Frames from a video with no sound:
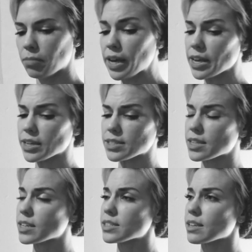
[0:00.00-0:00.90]
My ex
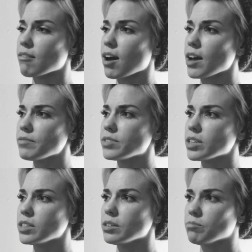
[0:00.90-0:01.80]
thinks that I've
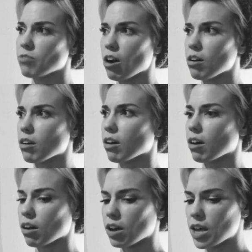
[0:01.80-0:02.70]
done him
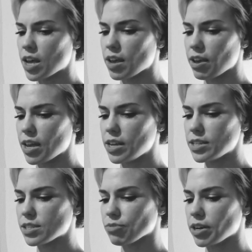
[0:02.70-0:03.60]
wrong and
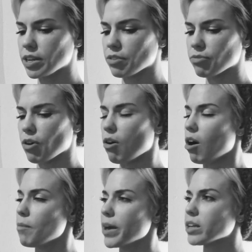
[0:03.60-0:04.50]
is threatening to throw
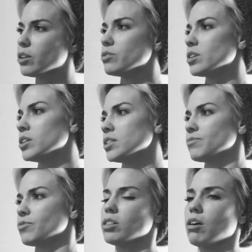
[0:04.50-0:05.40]
all my clothes on his
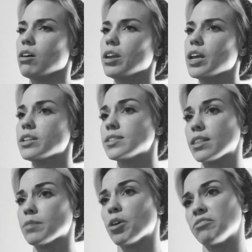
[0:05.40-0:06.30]
front lawn and
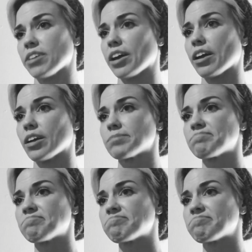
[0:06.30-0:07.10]
set them on fire.